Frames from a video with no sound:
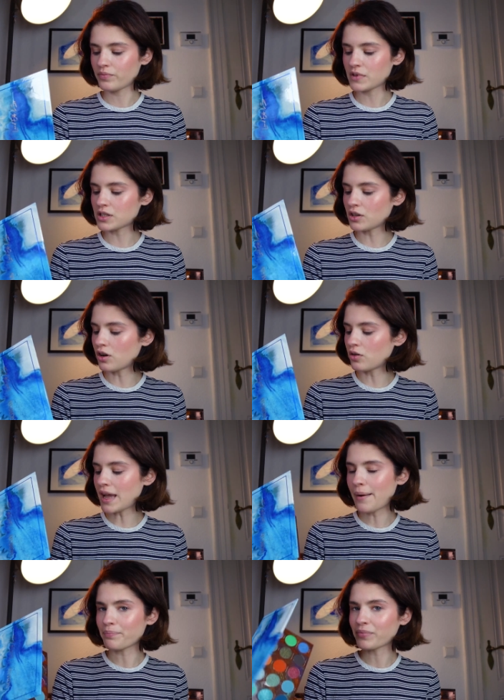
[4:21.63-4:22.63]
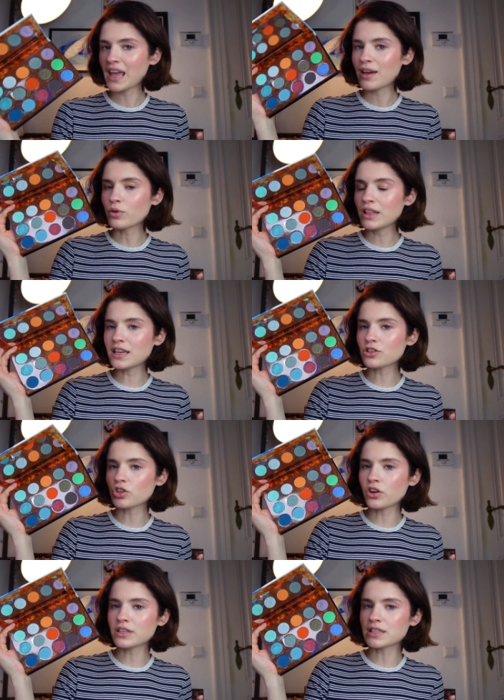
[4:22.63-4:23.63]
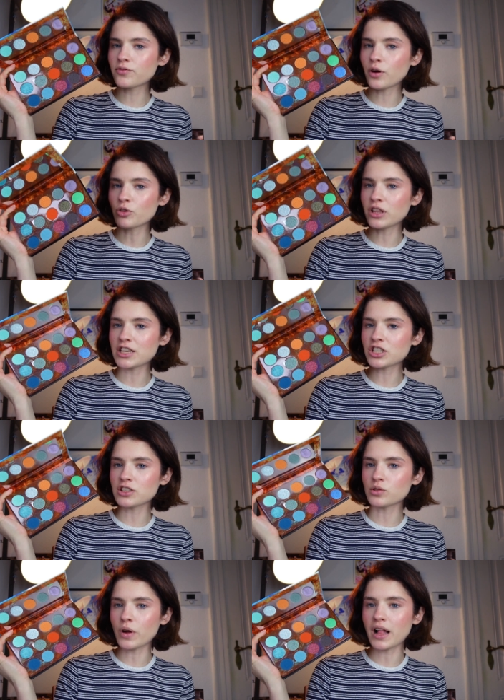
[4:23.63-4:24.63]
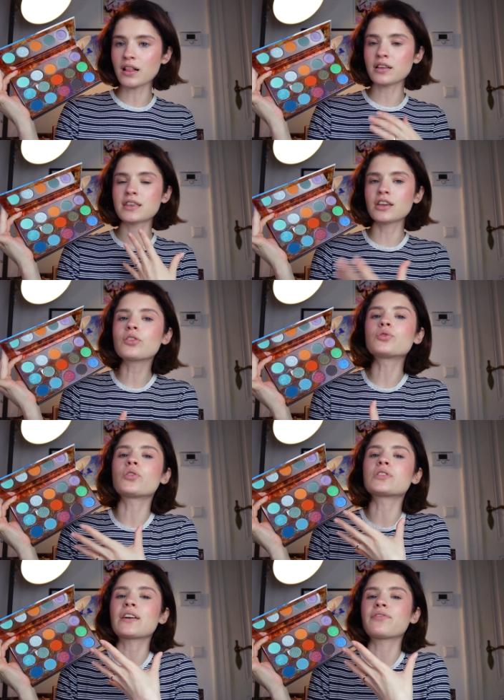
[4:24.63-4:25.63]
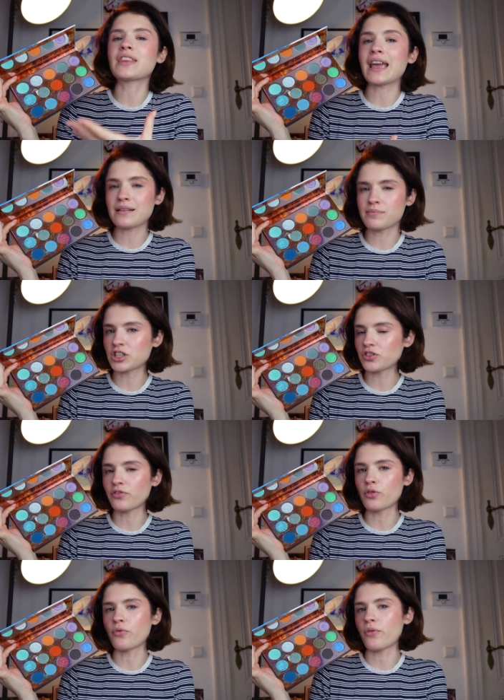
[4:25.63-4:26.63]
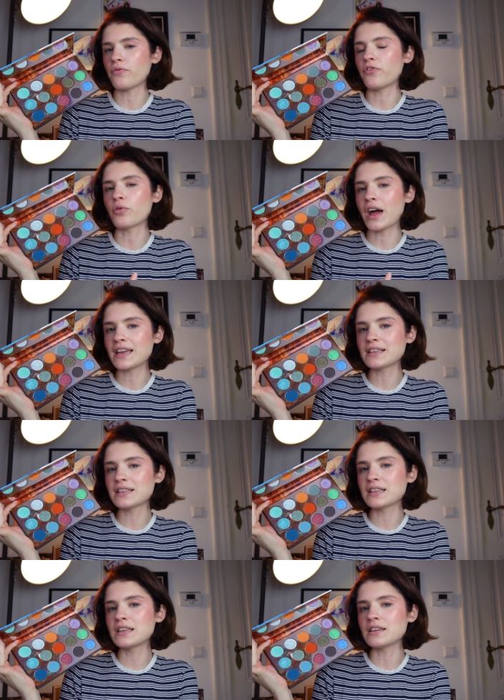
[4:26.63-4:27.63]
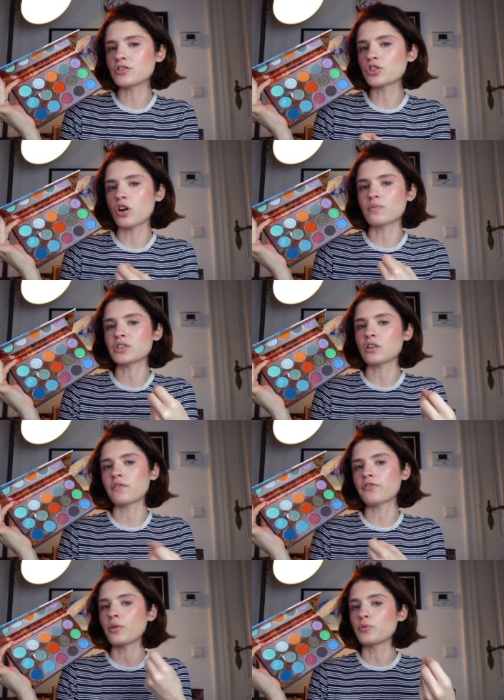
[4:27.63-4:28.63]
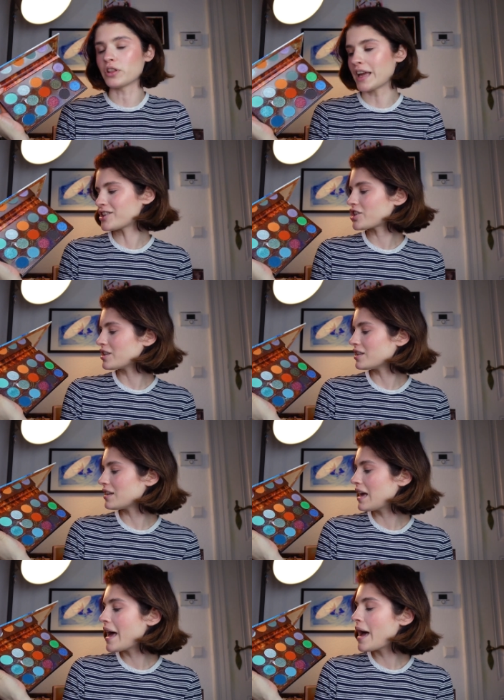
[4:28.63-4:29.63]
So yeah, really enjoyed this formulation as well. Here you don't have that much variety in terms of formulation,